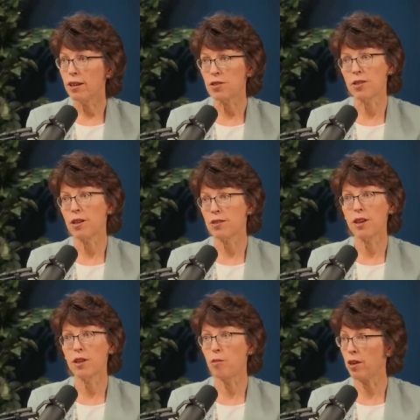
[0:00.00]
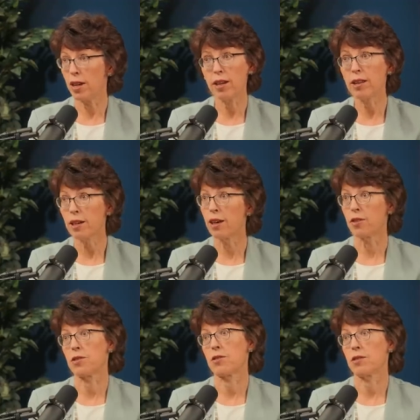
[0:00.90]
It's not said about anything
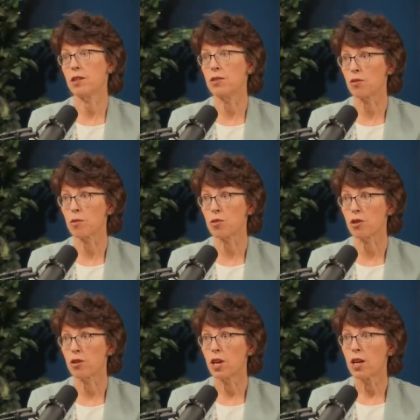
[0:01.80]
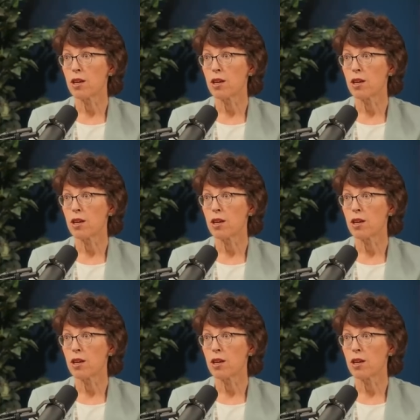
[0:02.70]
else in scripture.